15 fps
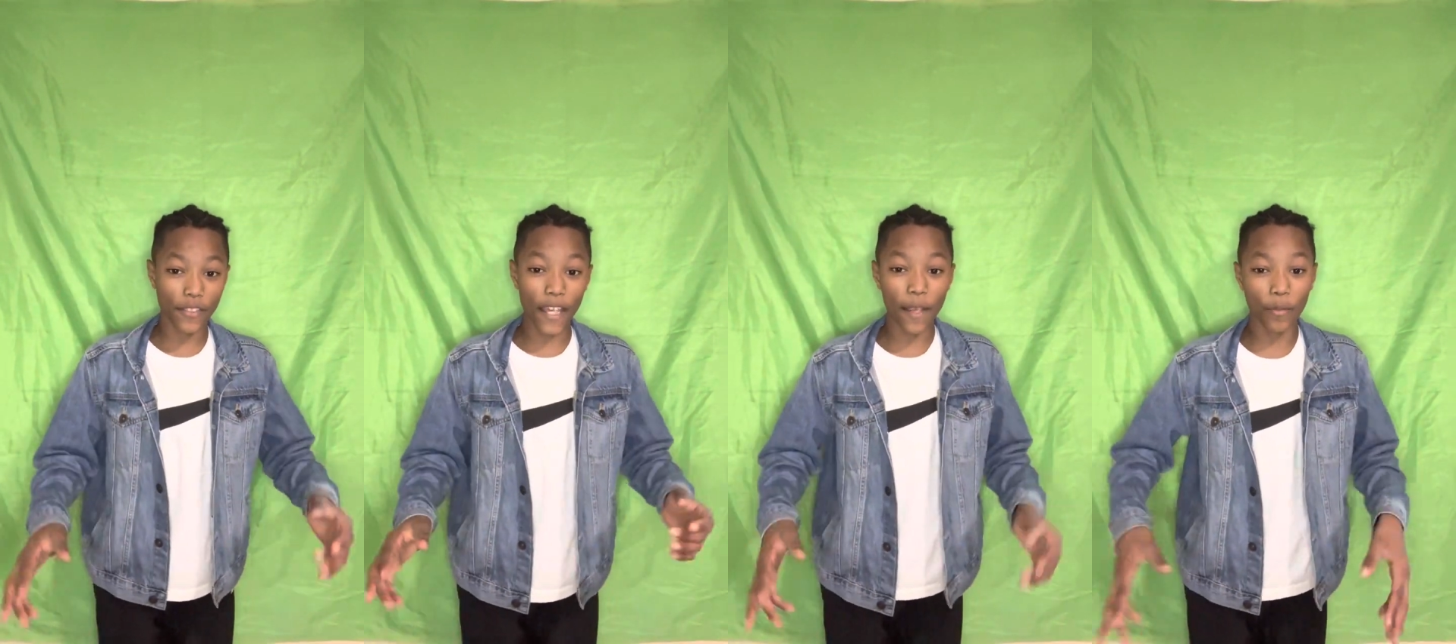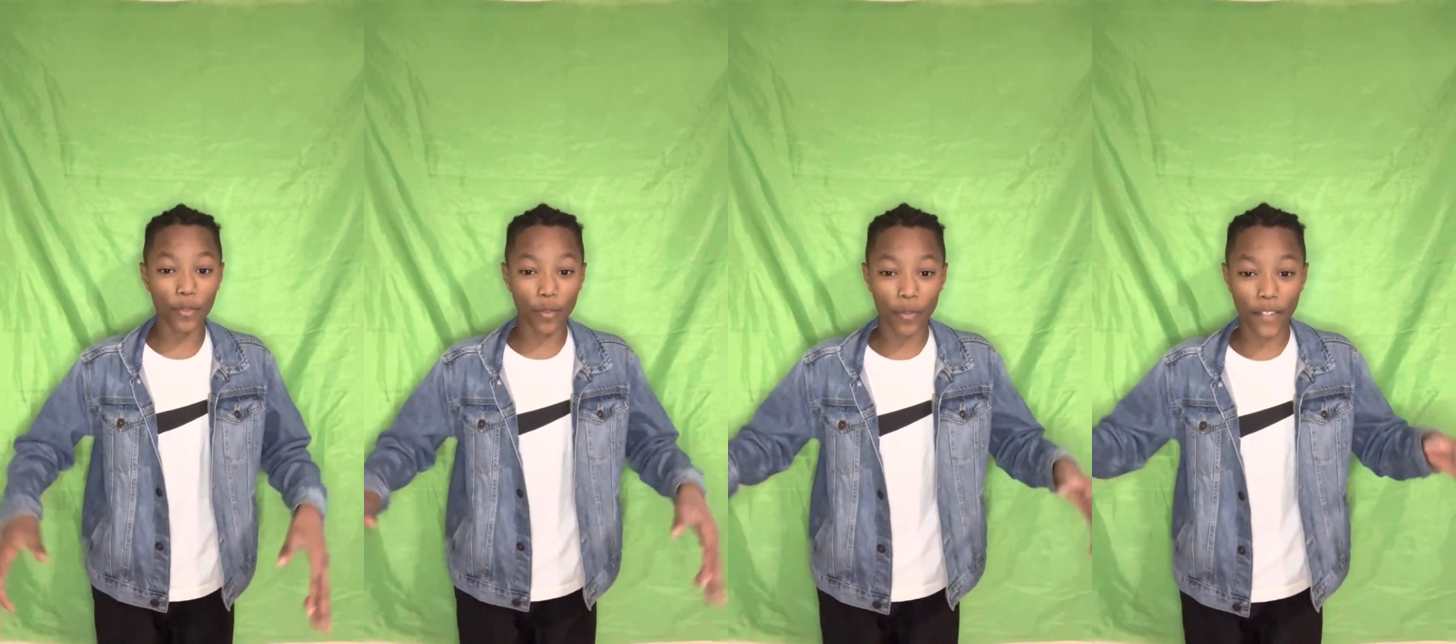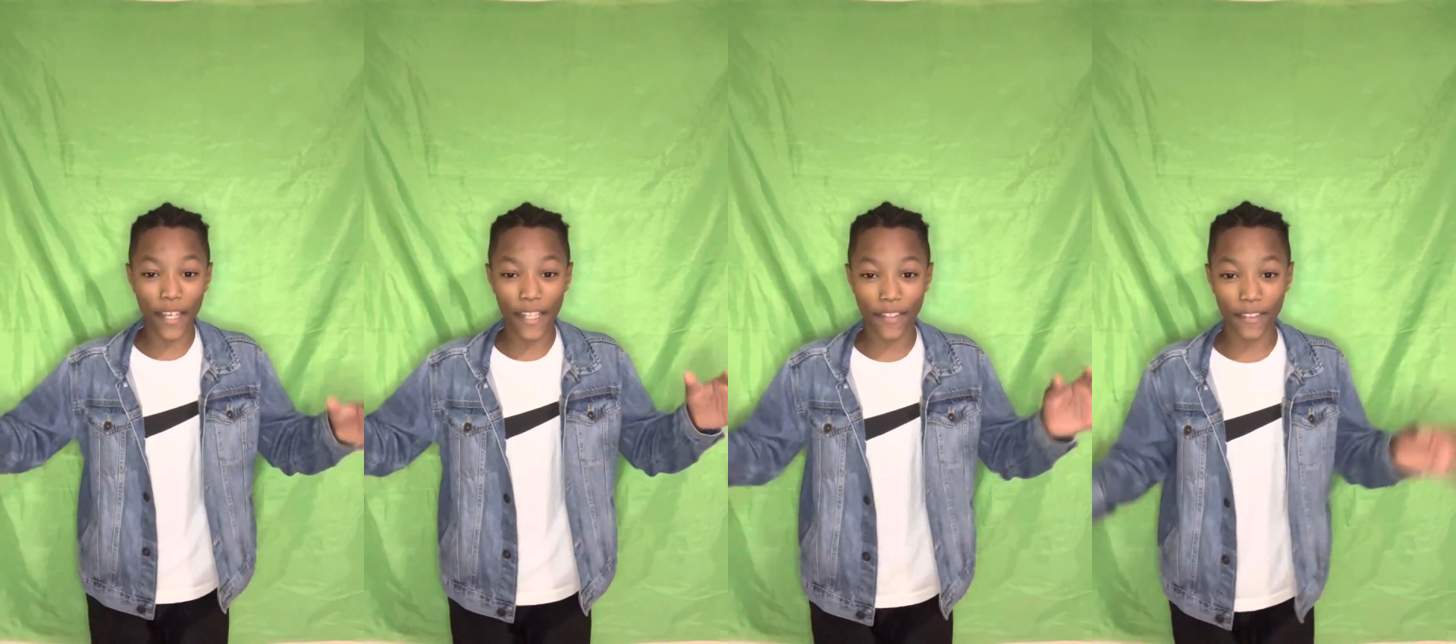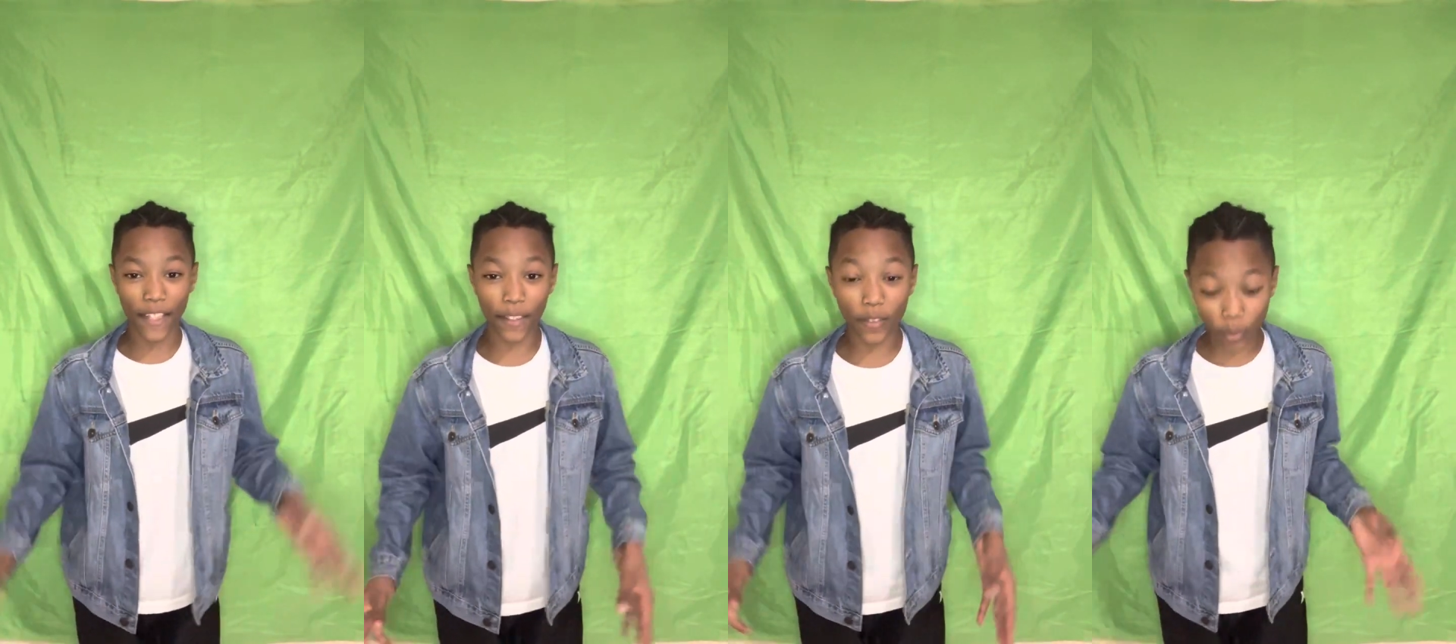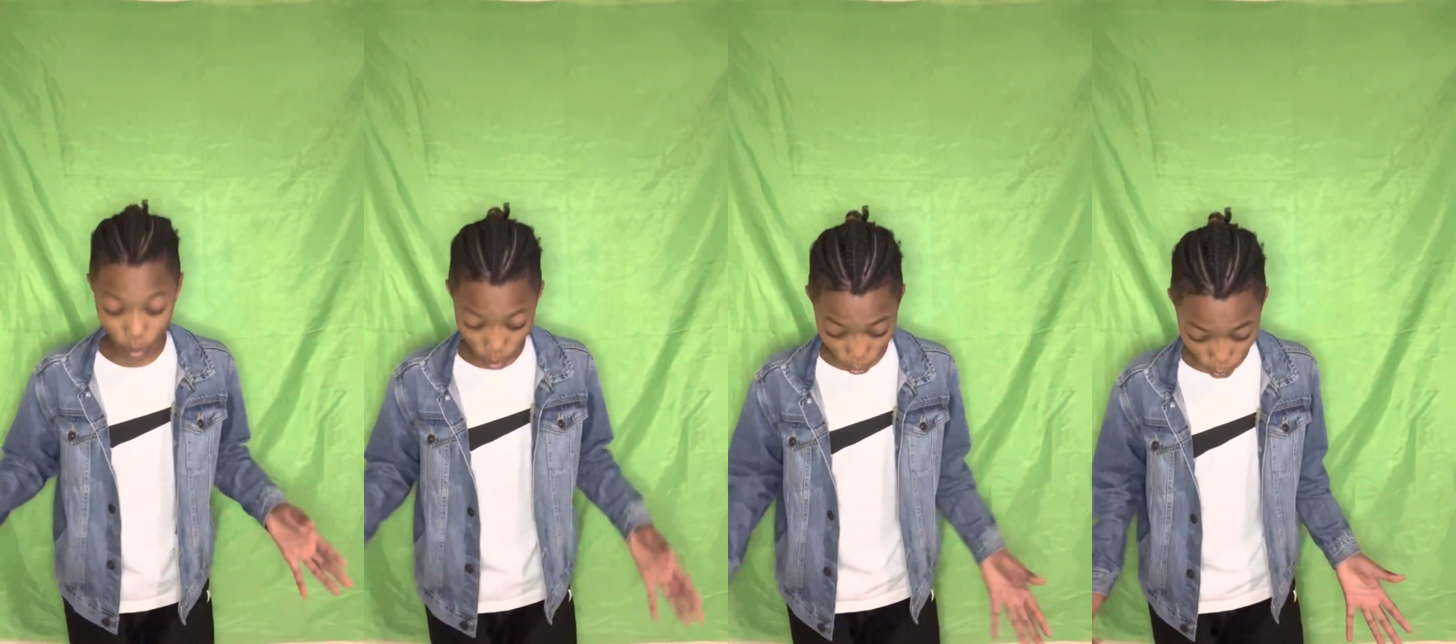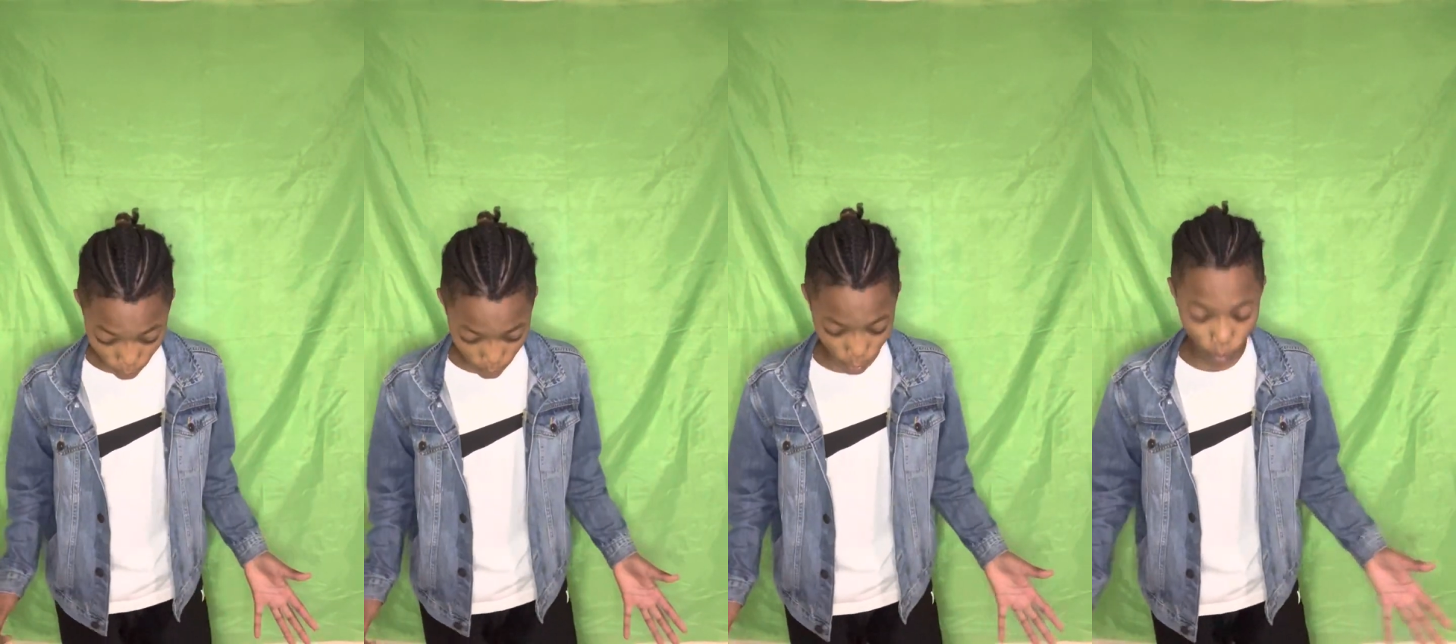Today we're doing another
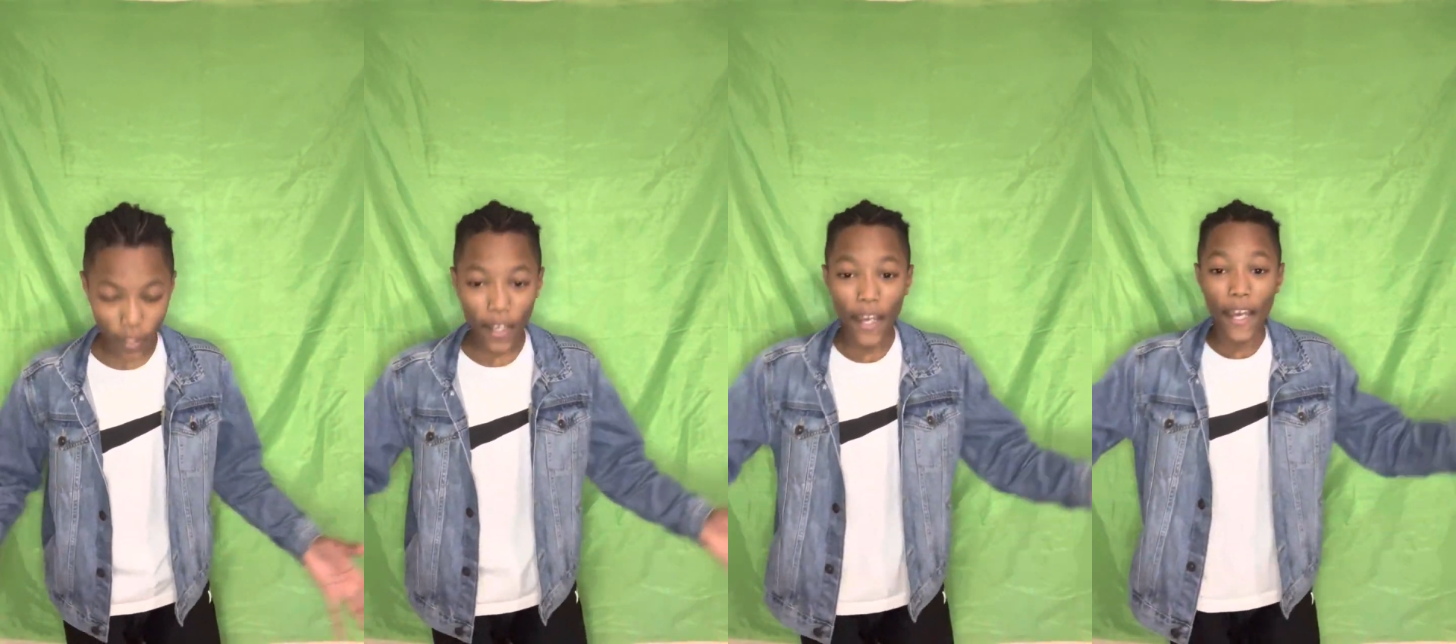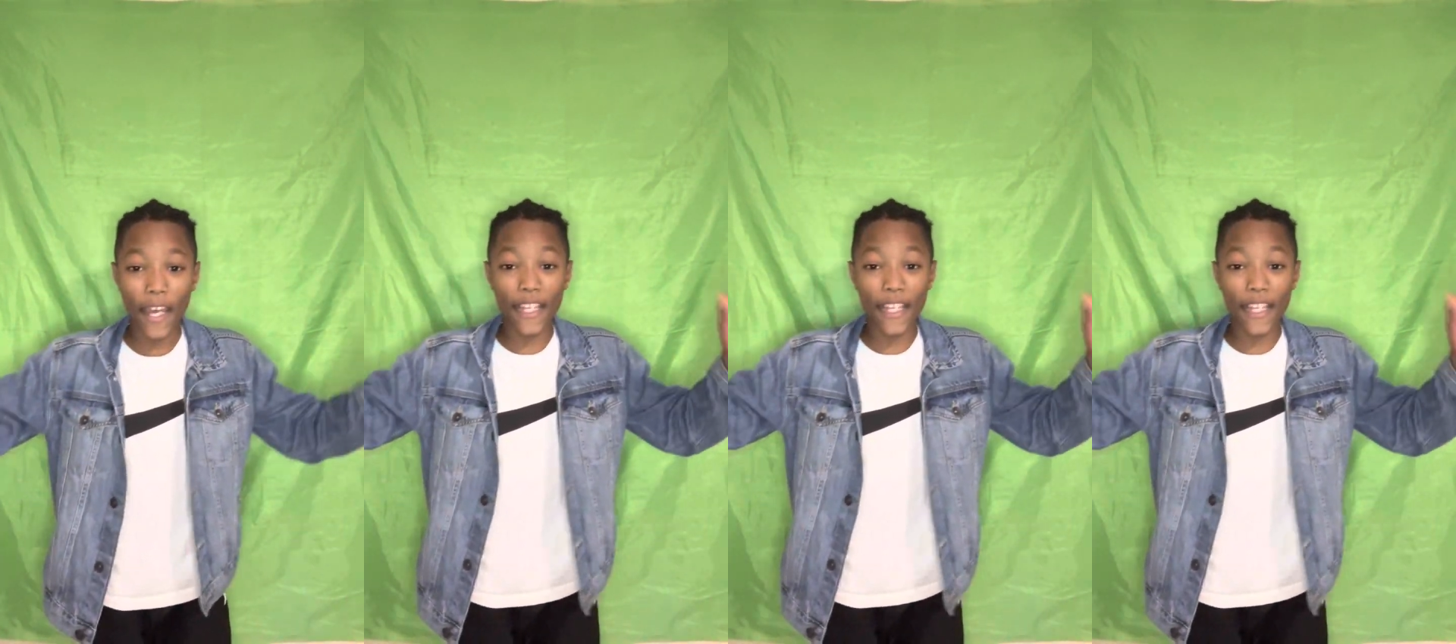tour review,